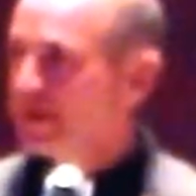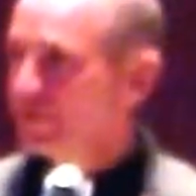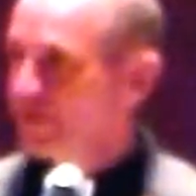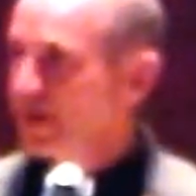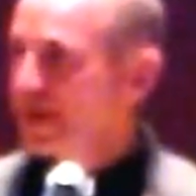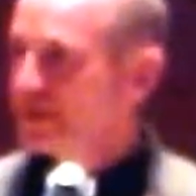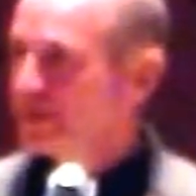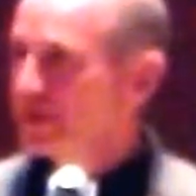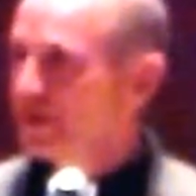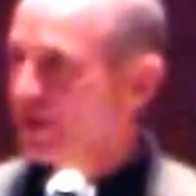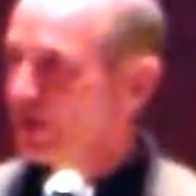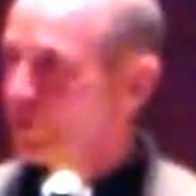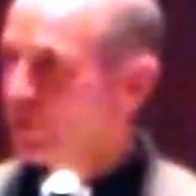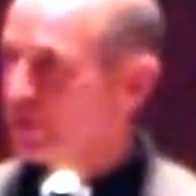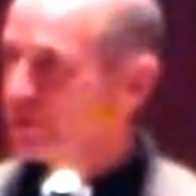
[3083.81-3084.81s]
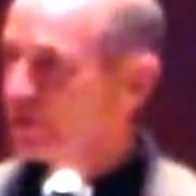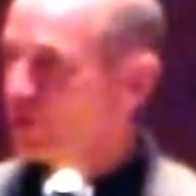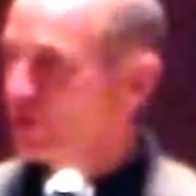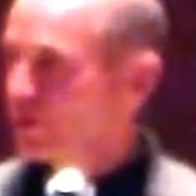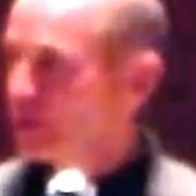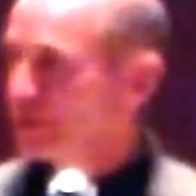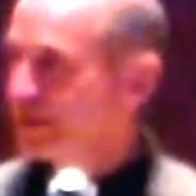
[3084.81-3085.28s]
in the 1800s
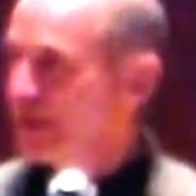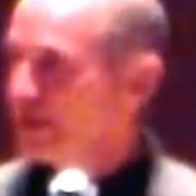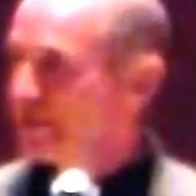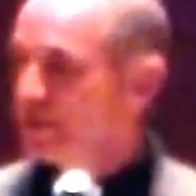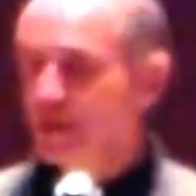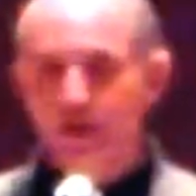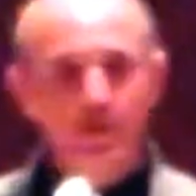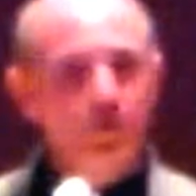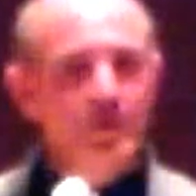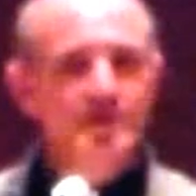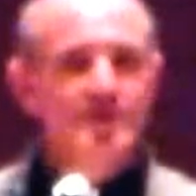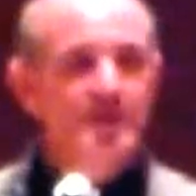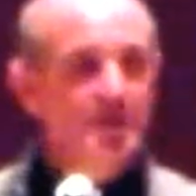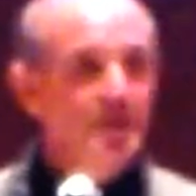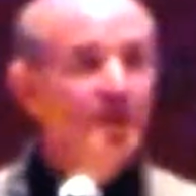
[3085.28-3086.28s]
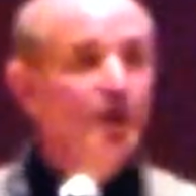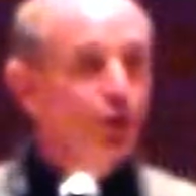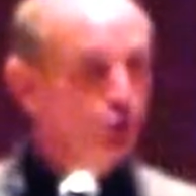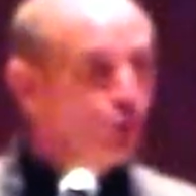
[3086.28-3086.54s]
and early 1900s,